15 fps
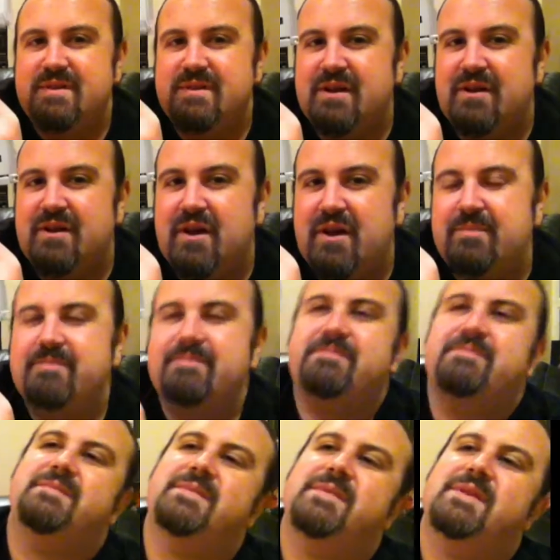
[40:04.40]
Don't know.
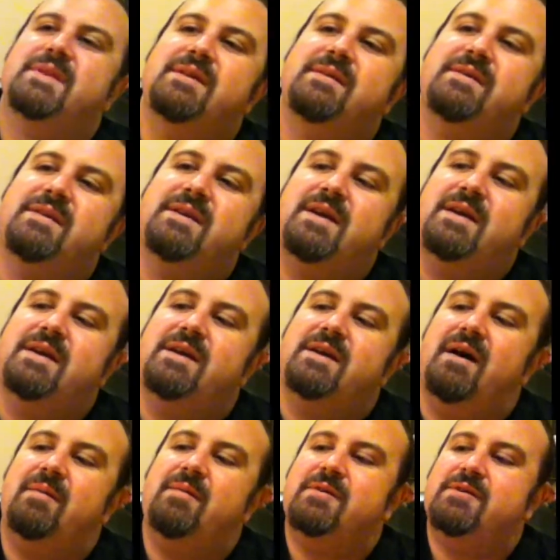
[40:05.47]

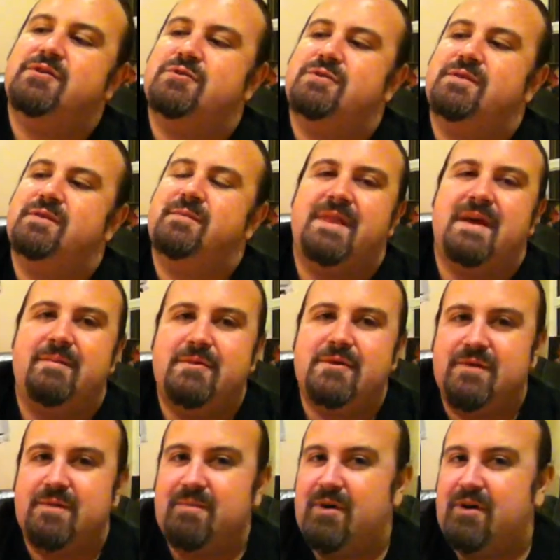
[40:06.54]
I'm not sure there'll be that much
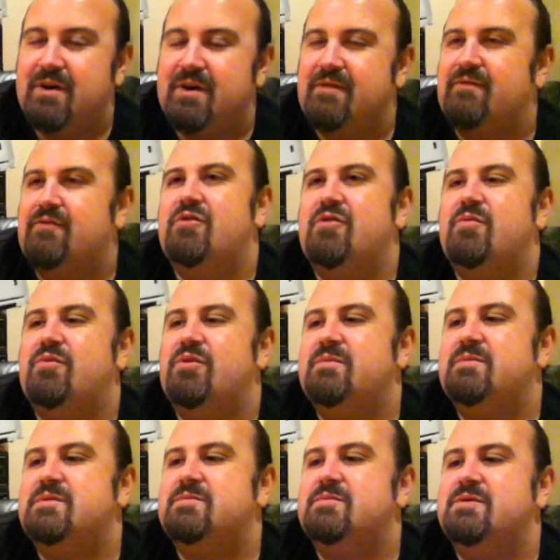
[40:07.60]
of a market for it
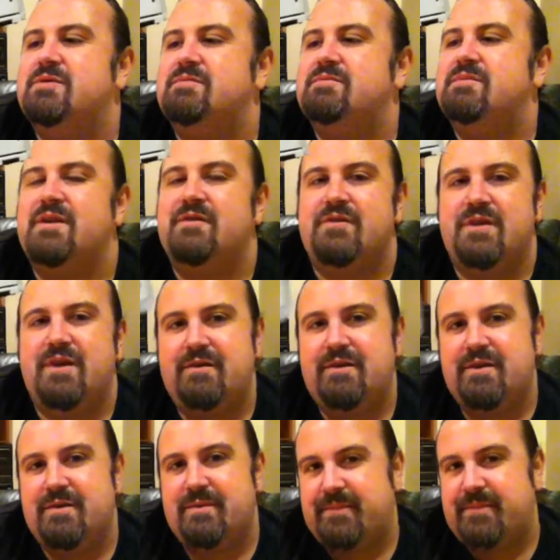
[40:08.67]
perhaps, but you never know, do
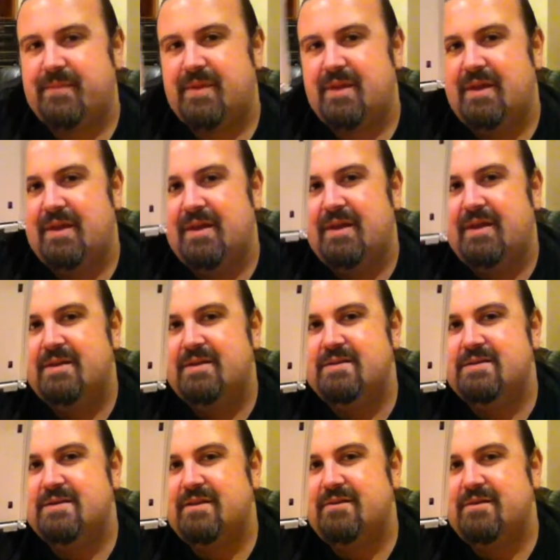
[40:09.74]
you?
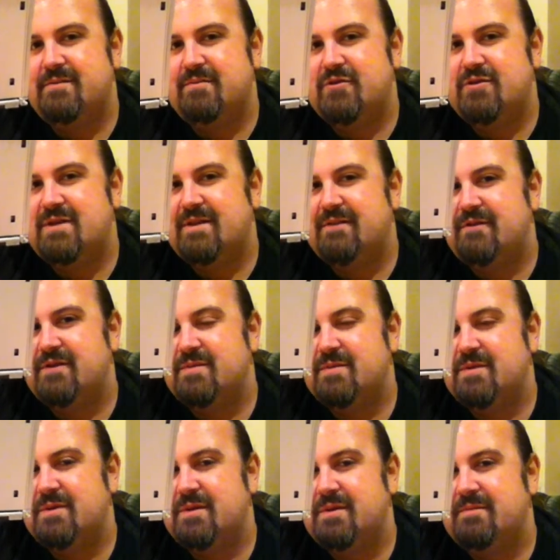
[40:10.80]
So there isn't much difference
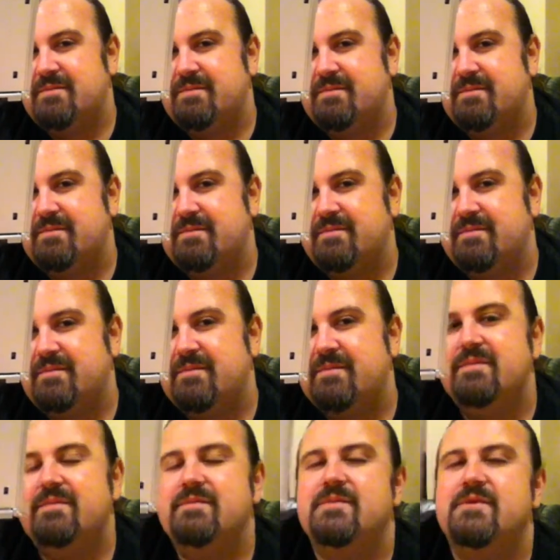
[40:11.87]
between them.
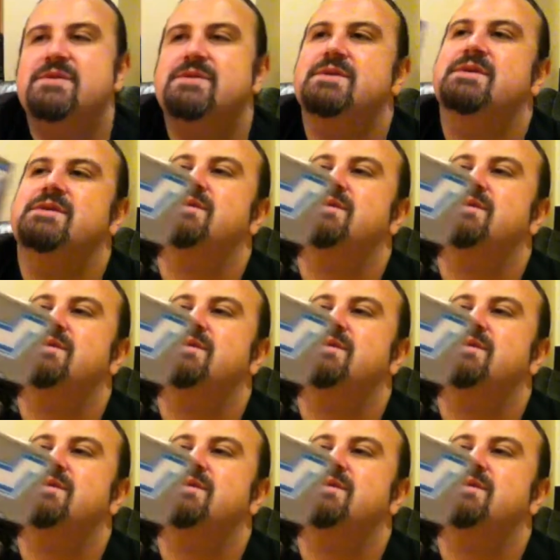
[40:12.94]
But